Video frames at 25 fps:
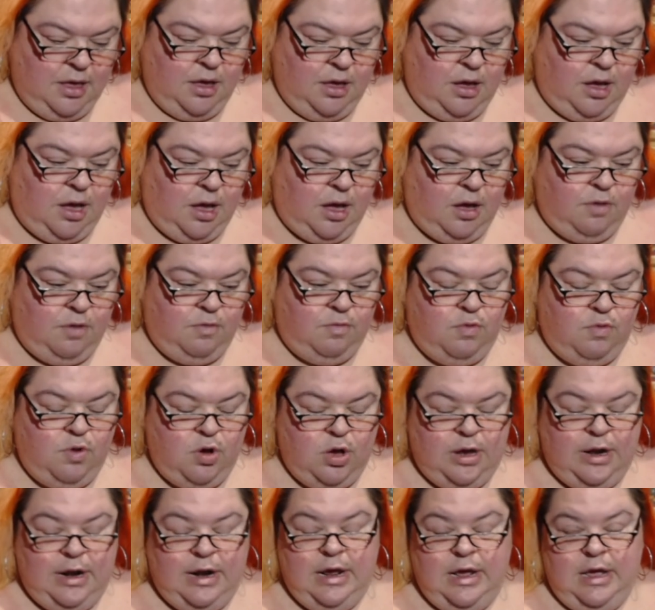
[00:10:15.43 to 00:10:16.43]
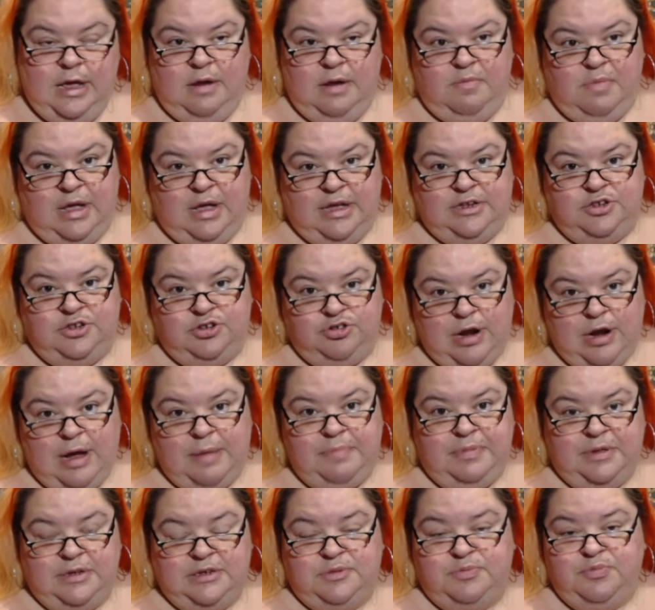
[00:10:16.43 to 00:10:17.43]
One in my
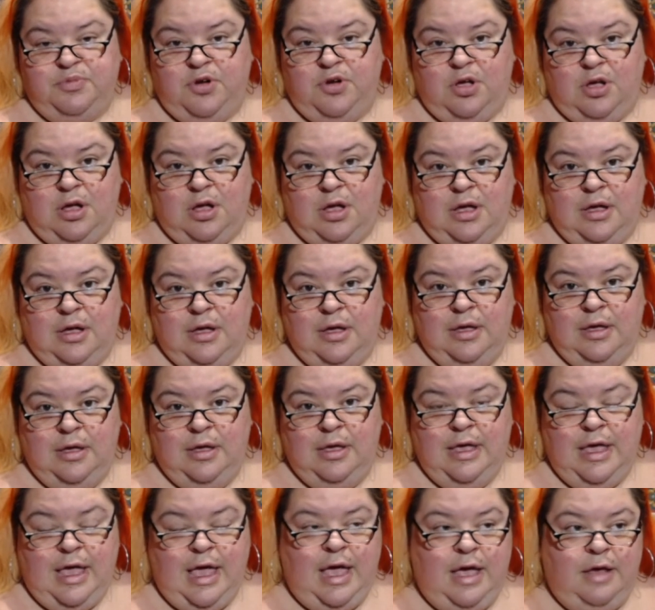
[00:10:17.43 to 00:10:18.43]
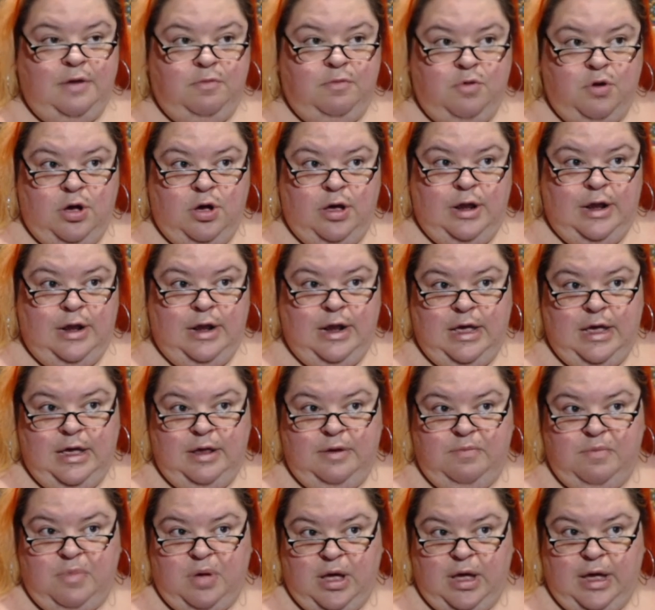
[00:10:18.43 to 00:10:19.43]
strapless bra and one in
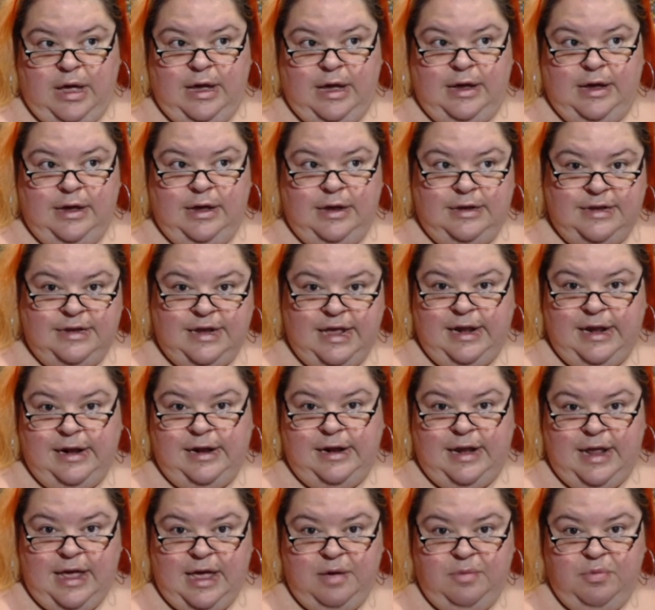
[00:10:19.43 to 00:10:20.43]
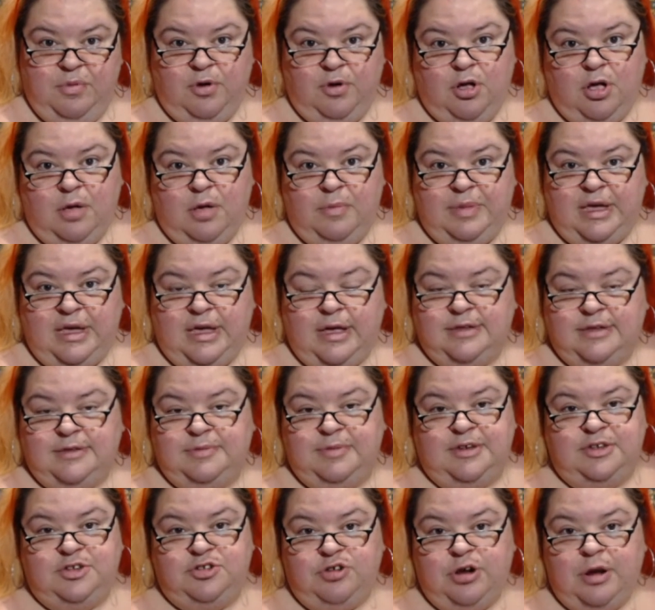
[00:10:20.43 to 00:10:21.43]
my day-to-day bra, because my
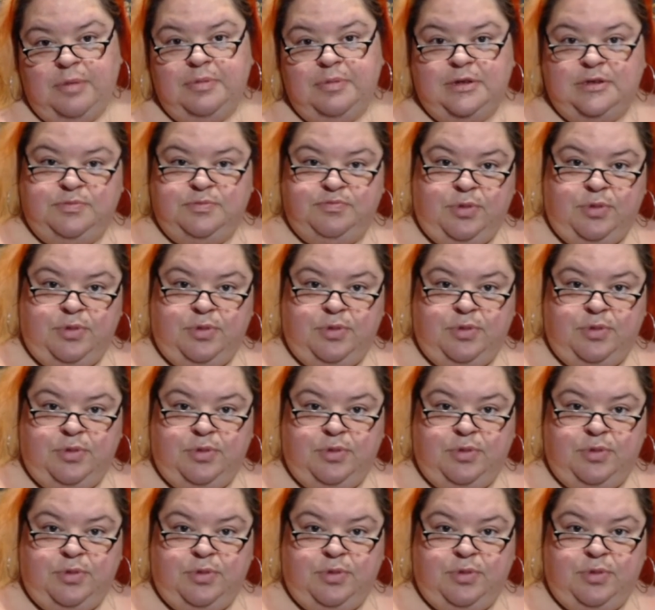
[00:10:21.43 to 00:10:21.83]
strapless